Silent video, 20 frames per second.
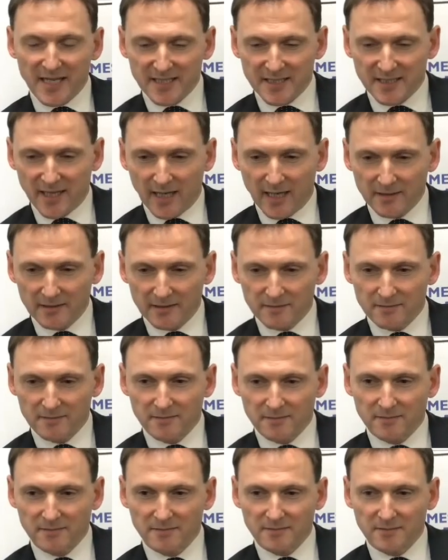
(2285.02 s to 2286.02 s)
listener,
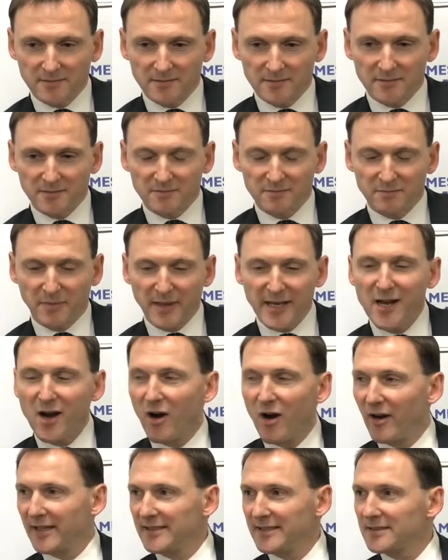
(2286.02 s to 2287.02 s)
be
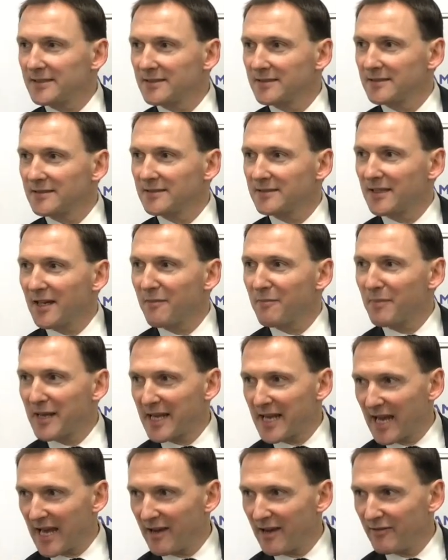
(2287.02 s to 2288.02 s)
kind, and be
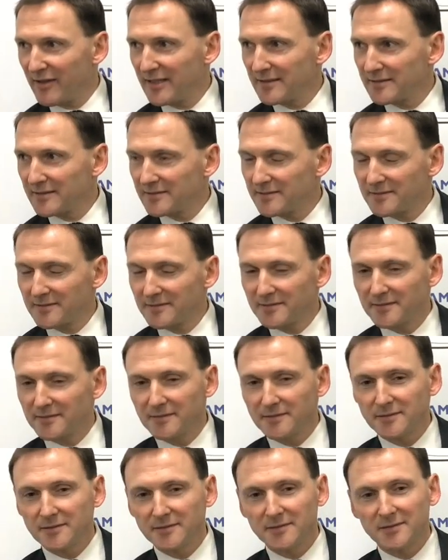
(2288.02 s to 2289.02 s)
caring.
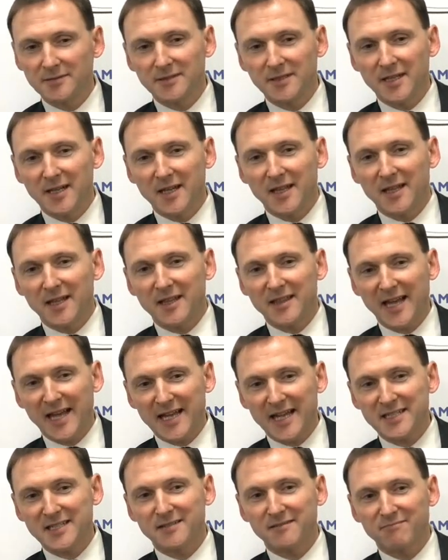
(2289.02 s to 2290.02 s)

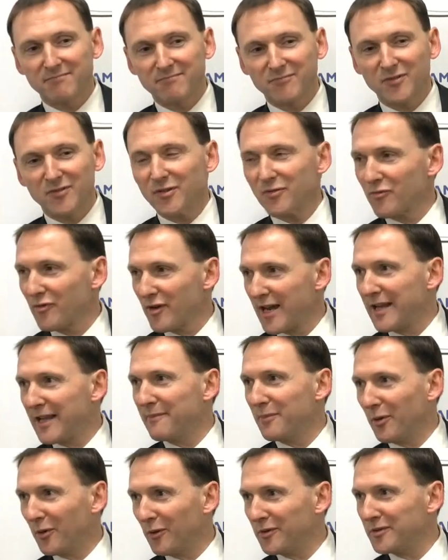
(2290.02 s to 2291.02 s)
That's really
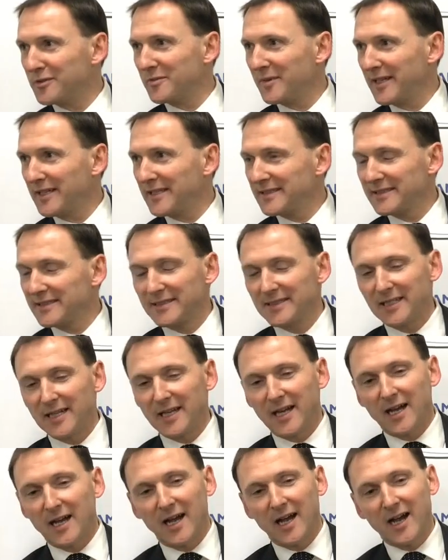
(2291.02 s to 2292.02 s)
important to me.
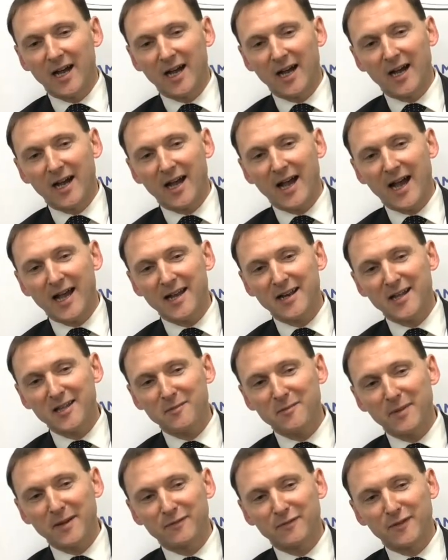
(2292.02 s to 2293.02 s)
Uh, and
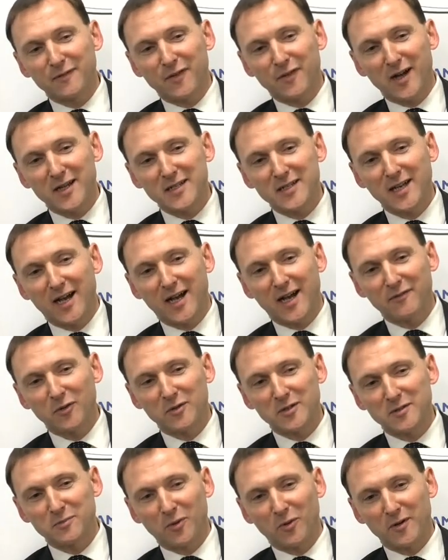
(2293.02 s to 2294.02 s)
another bit of advice that I've
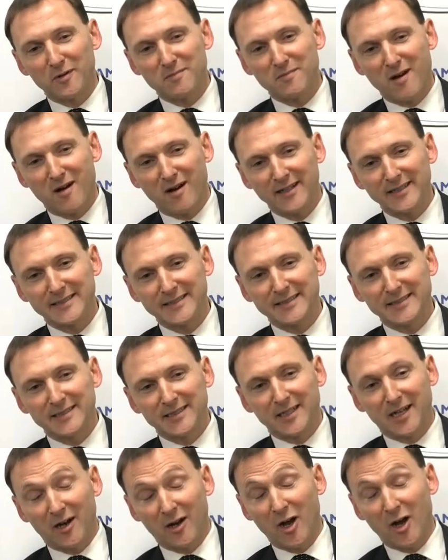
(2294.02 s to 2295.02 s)
always borne in mind,
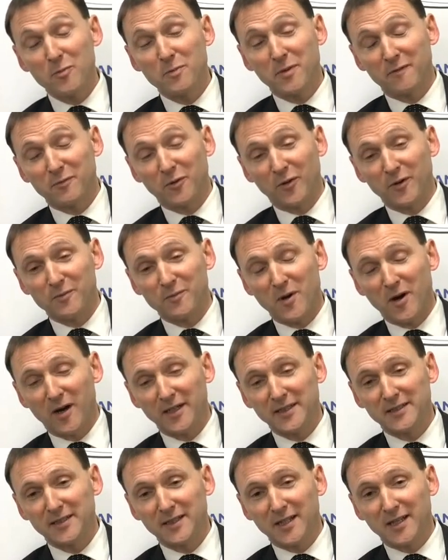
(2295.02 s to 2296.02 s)
I hope I've borne in
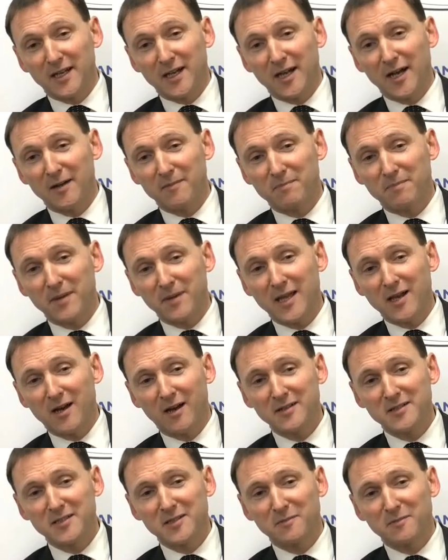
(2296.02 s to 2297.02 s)
mind, uh, be
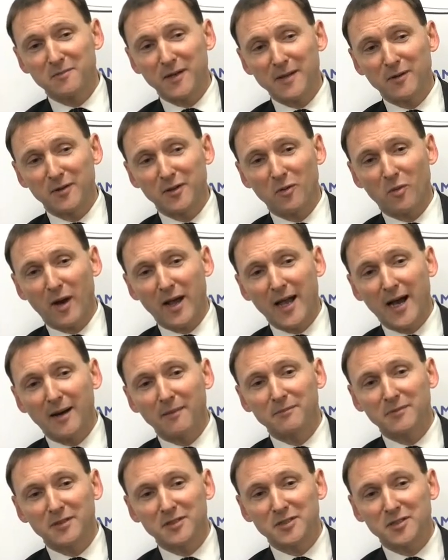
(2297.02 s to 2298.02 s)
kind to the people on the way
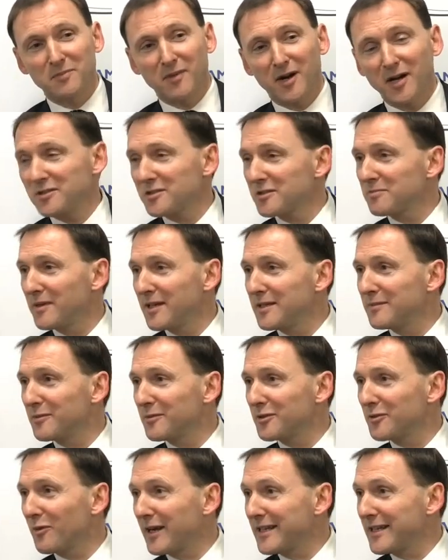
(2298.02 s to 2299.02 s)
up because you might just meet them on
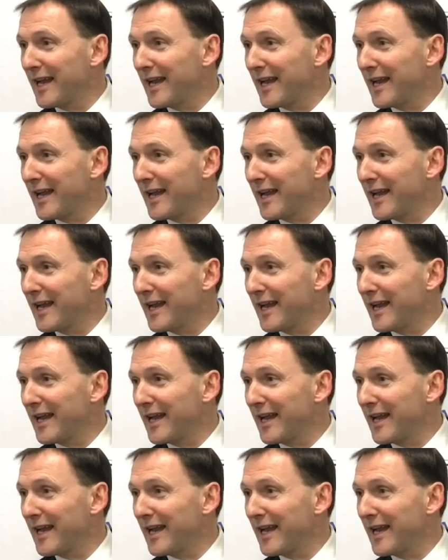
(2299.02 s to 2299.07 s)
the way